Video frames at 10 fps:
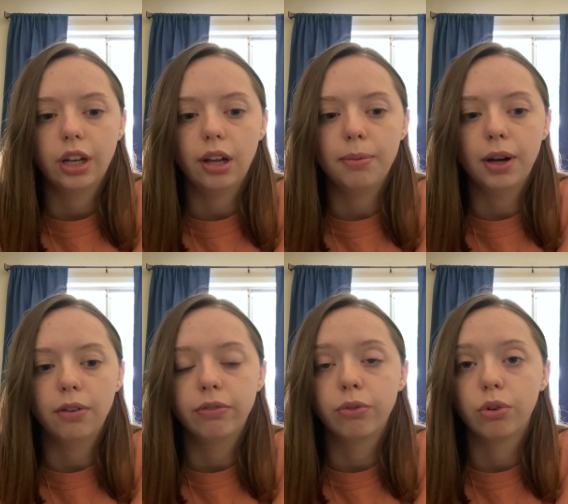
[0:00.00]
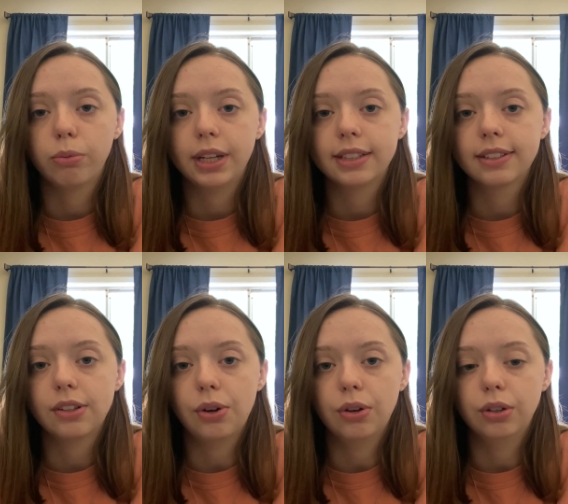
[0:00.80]
about four weeks
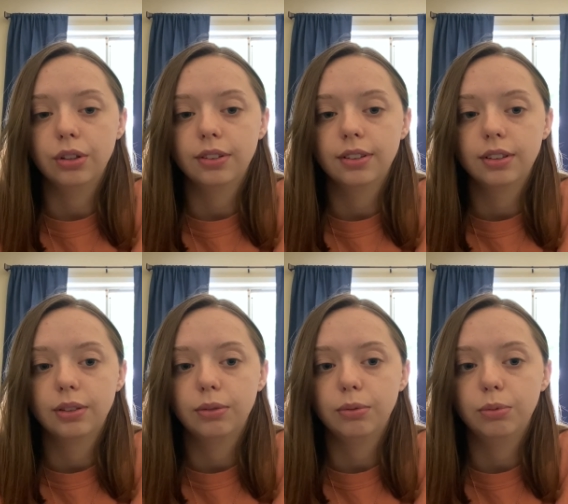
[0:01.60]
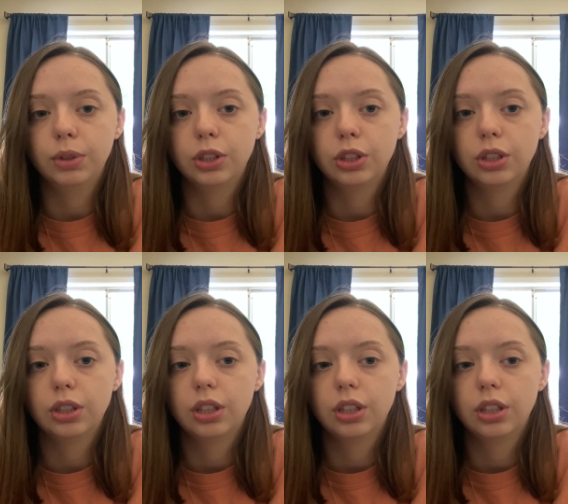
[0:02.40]
along, which,